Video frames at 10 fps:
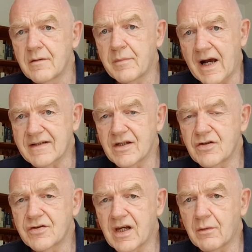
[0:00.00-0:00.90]

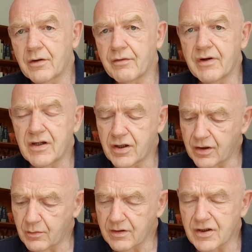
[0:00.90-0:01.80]
passage that I want to read to
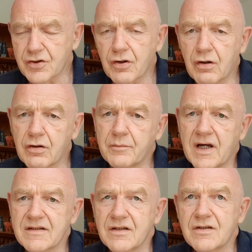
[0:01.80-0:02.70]
you. It's a shorter
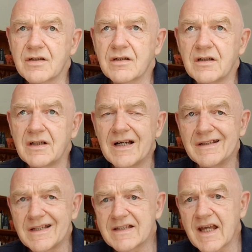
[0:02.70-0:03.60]
passage, and
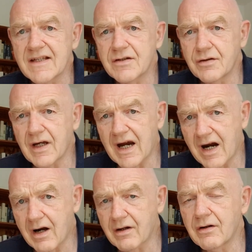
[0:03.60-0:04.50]
this gets to the
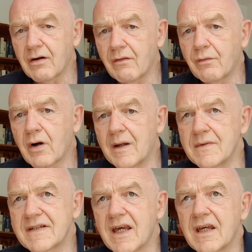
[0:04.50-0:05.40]
heart of what I'm
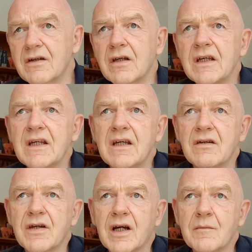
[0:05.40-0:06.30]
saying in
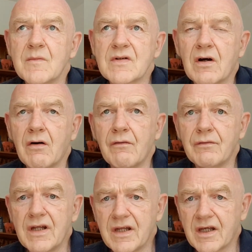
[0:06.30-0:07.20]
terms of
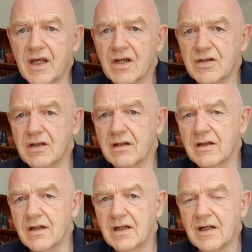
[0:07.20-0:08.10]
litigation
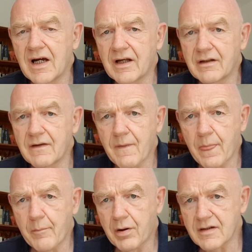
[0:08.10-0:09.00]
and
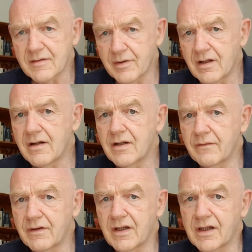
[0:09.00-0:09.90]
the possibility of
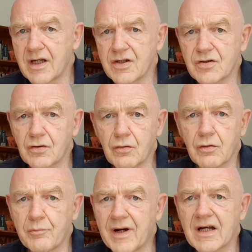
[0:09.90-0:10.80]
litigation
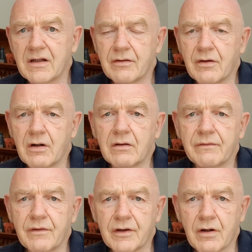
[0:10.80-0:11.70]
going badly wrong
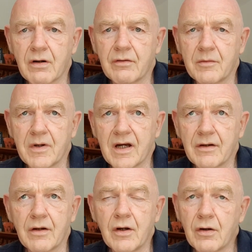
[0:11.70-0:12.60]
for the ordinary man
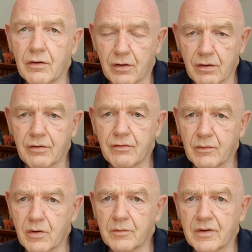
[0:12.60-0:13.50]
or ordinary
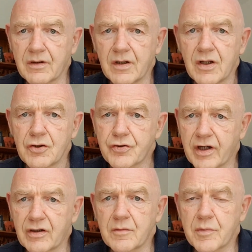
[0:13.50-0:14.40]
woman
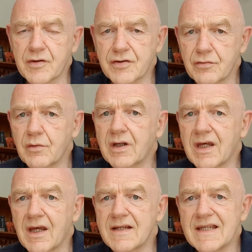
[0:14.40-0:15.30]
trying to pursue a
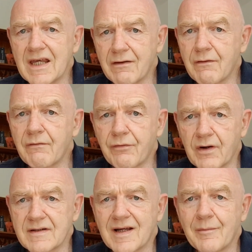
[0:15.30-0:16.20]
case in, for
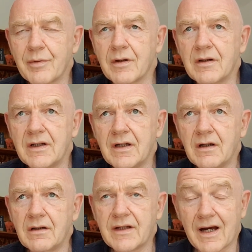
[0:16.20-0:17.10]
example,
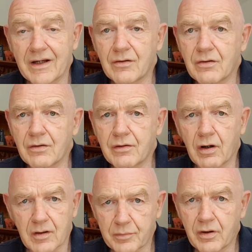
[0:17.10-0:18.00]
the High Court on
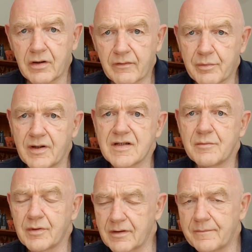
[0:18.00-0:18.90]
a point of
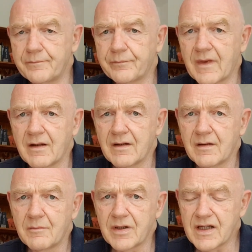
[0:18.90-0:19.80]
principle.
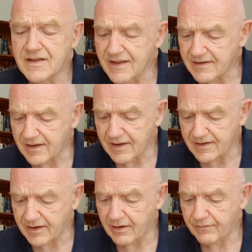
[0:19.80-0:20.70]
Please listen to this
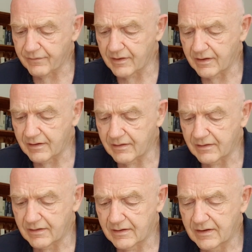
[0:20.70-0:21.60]
carefully.
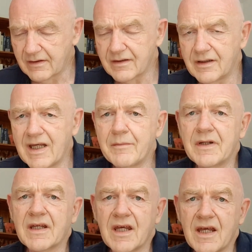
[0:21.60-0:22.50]
The name of the
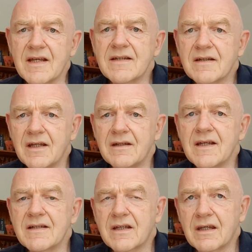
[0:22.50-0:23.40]
case in
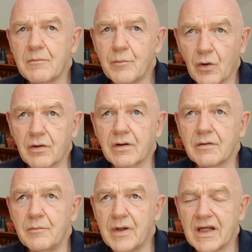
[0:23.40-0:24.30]
this book,
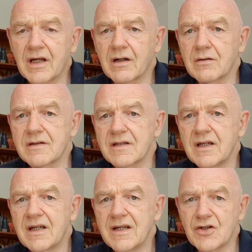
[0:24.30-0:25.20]
Bleak House,
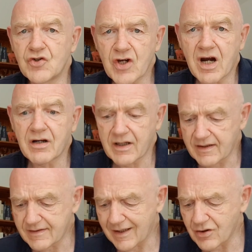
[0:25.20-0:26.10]
is
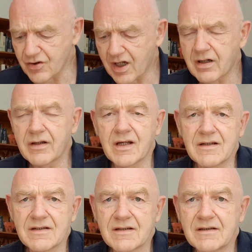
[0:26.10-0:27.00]
Jarndyce and
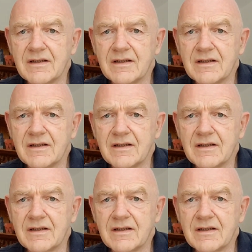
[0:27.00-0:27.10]
Jarndyce.